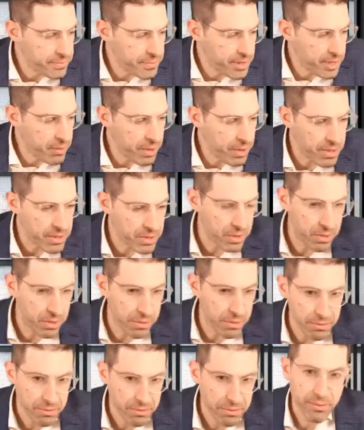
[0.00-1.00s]
I want to sort
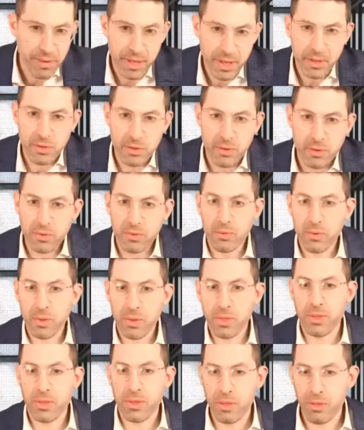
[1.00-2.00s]
of end
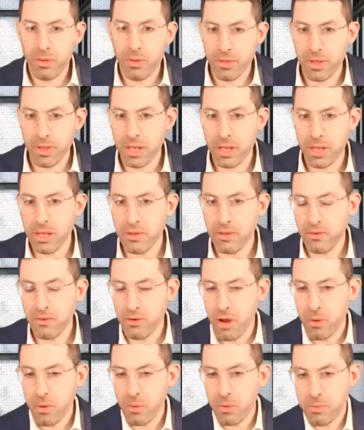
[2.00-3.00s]
with a thought that he
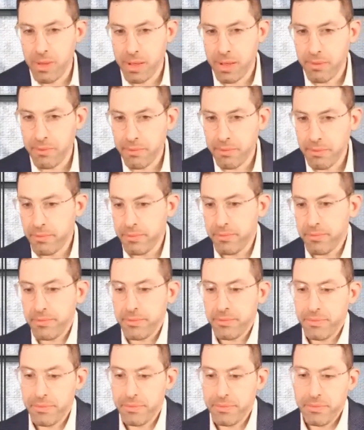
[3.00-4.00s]
shared with me.
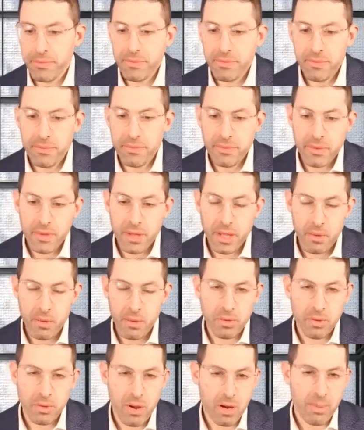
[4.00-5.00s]
I
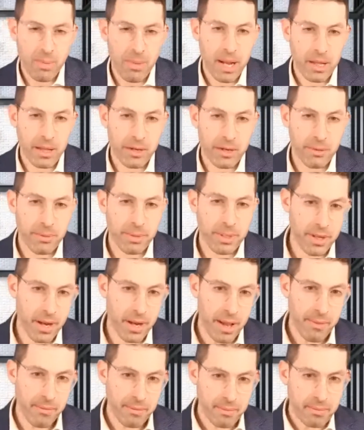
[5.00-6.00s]
want to talk about it a little bit
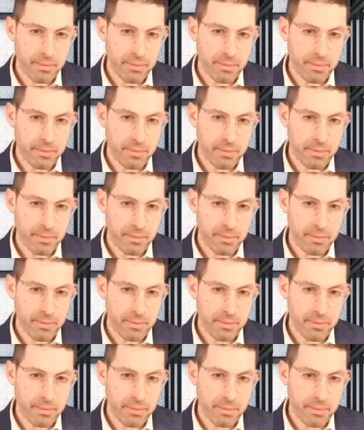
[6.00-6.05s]
today.